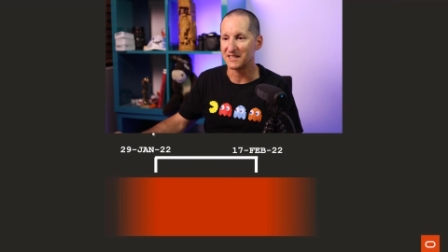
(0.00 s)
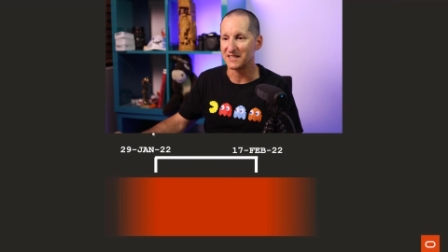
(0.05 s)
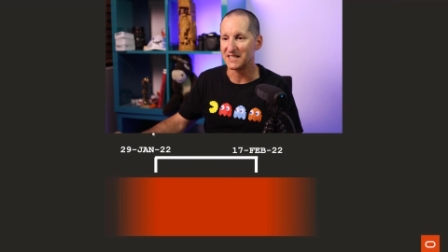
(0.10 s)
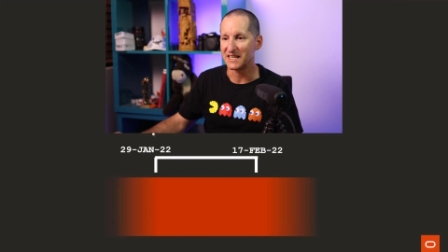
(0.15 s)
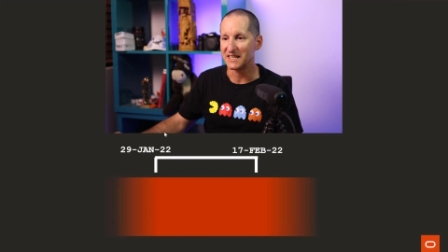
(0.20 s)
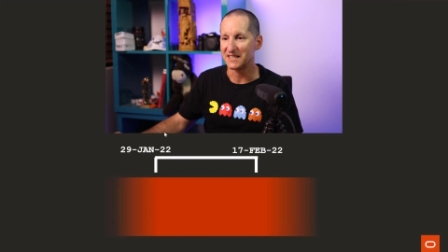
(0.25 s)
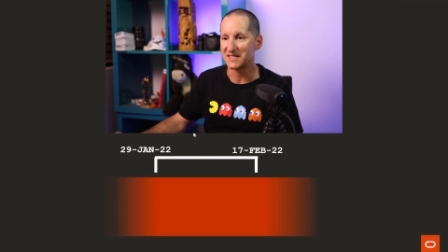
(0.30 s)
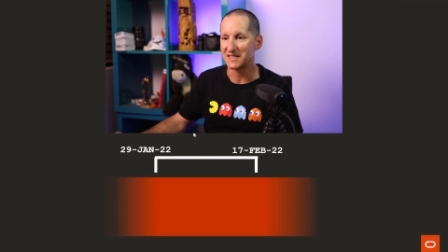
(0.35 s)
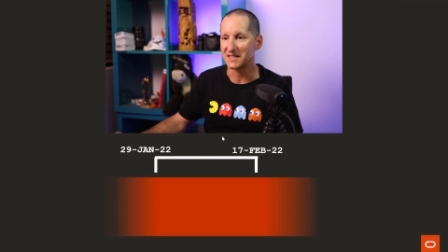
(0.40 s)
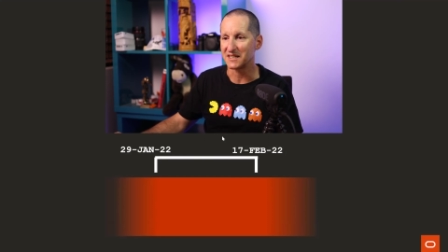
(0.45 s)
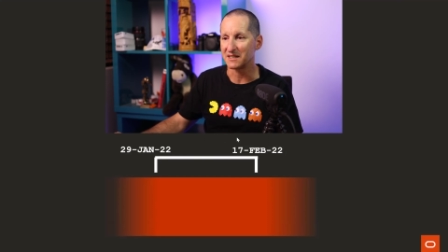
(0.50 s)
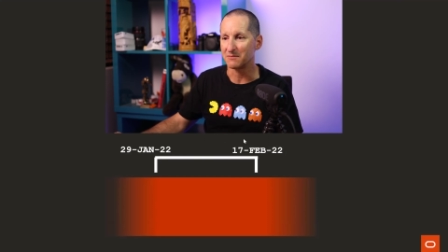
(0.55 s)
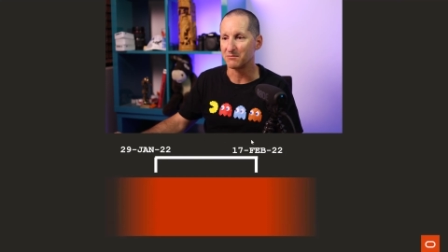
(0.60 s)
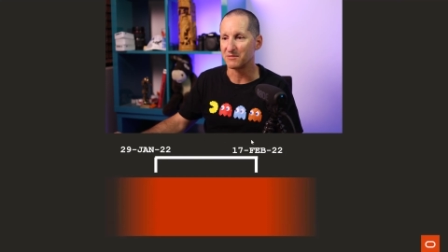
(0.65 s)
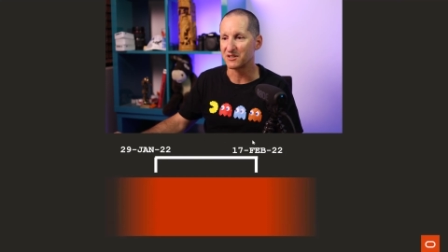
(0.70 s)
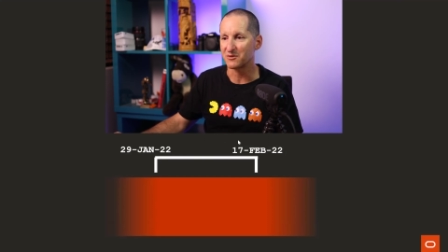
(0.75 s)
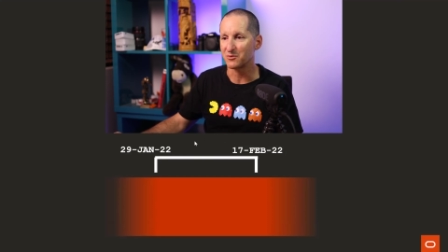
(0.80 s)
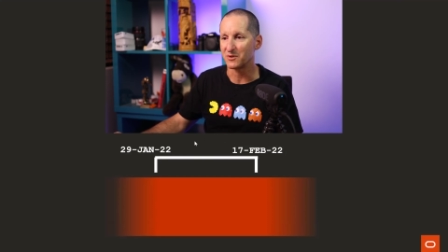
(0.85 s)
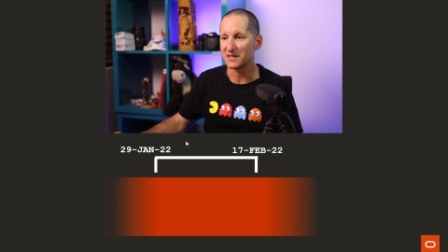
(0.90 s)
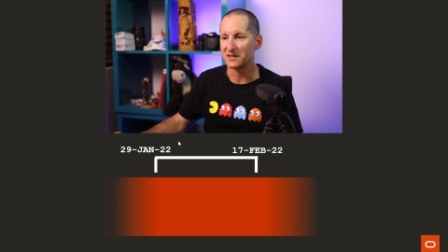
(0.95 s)
density
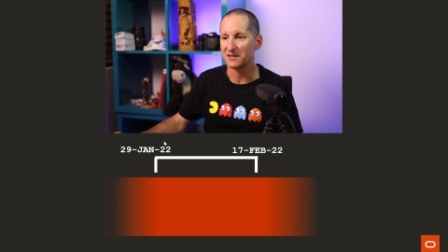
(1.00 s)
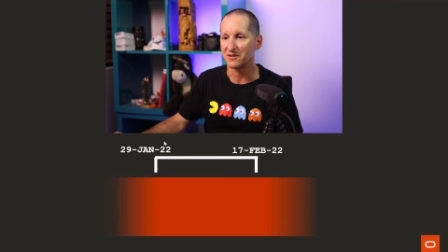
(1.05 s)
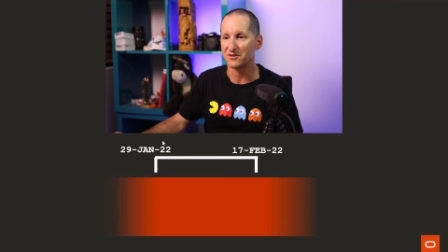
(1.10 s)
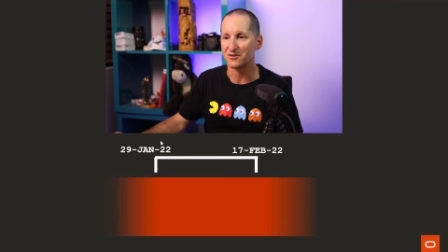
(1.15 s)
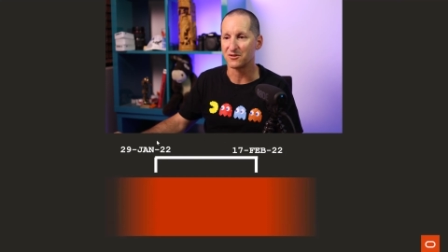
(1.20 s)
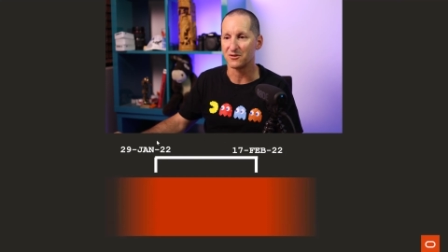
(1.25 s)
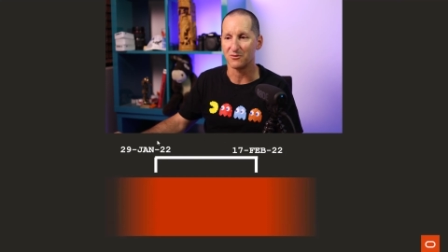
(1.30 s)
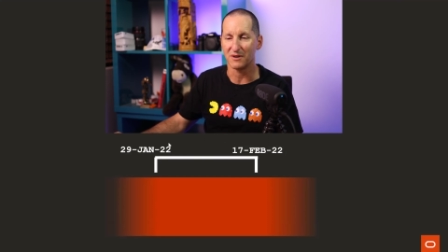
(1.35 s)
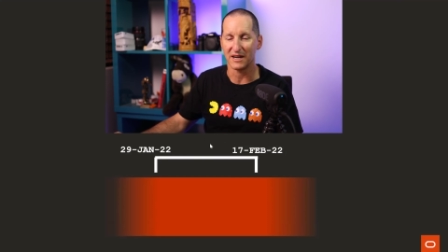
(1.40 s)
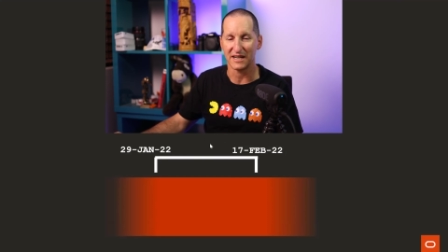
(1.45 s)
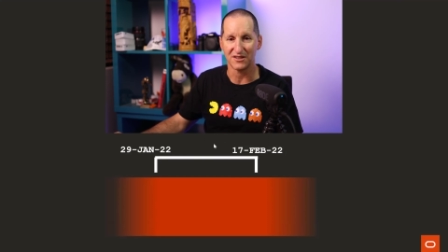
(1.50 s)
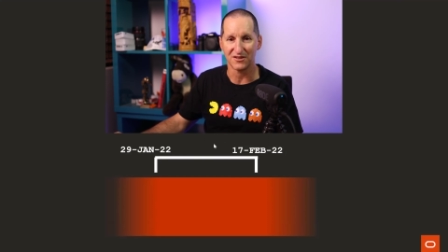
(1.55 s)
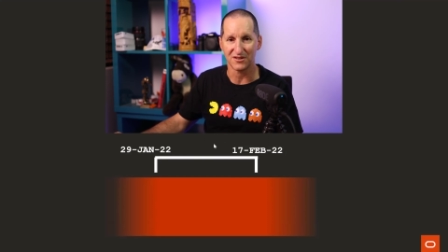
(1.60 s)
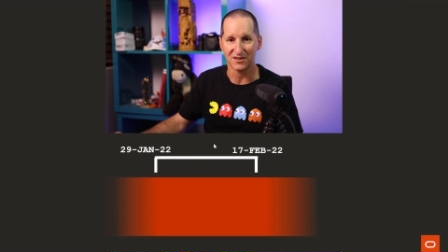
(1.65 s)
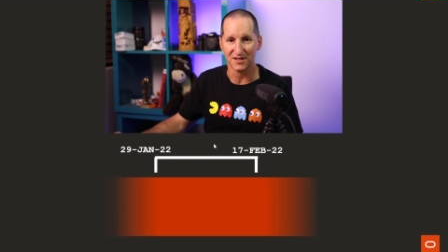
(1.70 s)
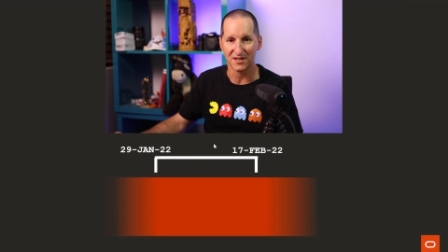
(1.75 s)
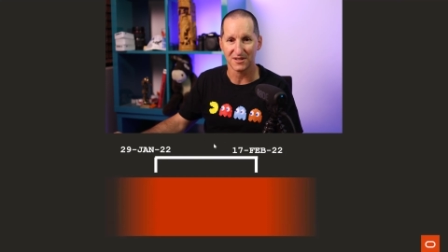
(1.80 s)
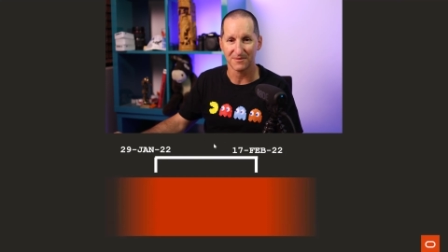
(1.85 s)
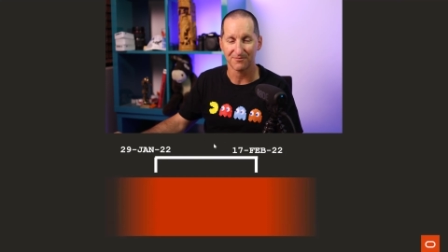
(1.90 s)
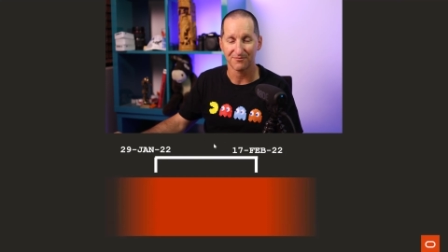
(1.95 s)
between these two
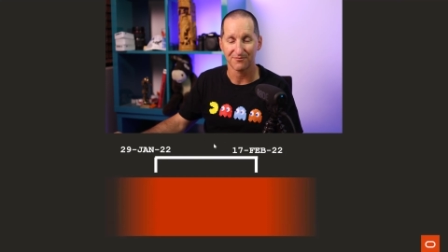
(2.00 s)
ranges.